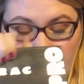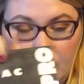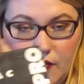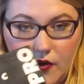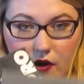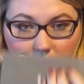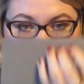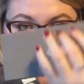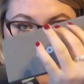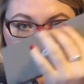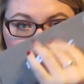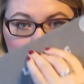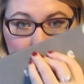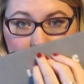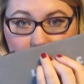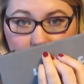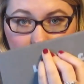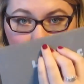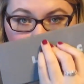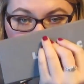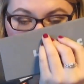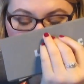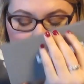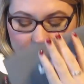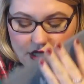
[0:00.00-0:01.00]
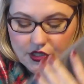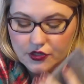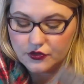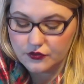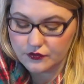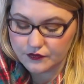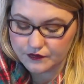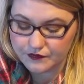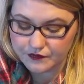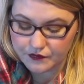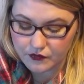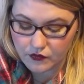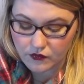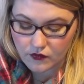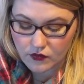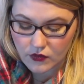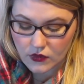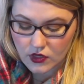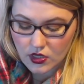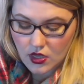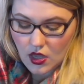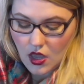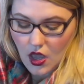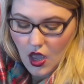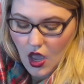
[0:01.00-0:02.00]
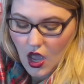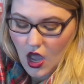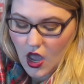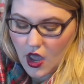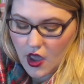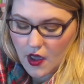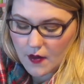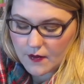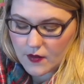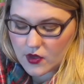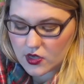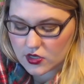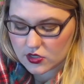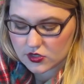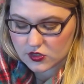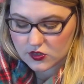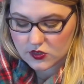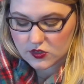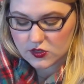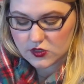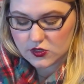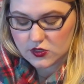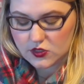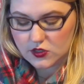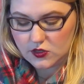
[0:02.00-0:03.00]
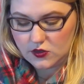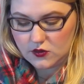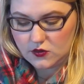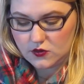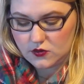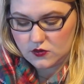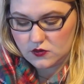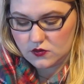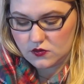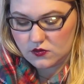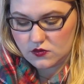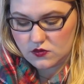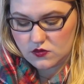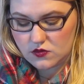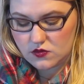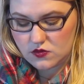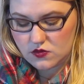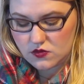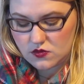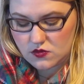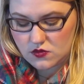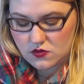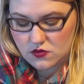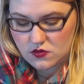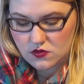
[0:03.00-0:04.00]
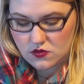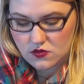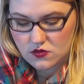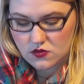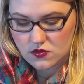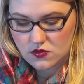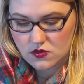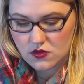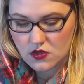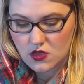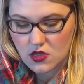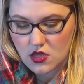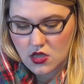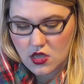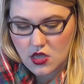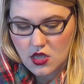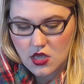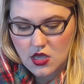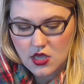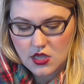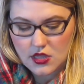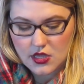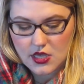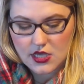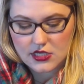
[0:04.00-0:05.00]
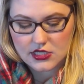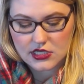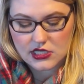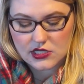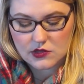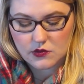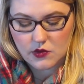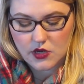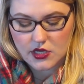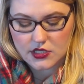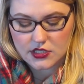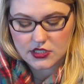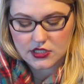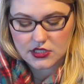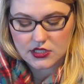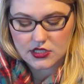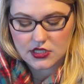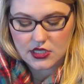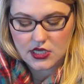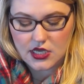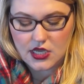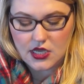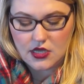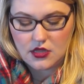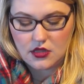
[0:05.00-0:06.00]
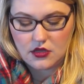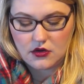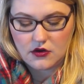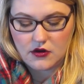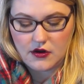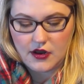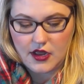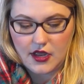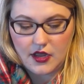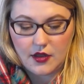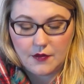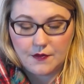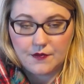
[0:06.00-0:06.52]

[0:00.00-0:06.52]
Pro and the Pro 2. So this is what the Lorac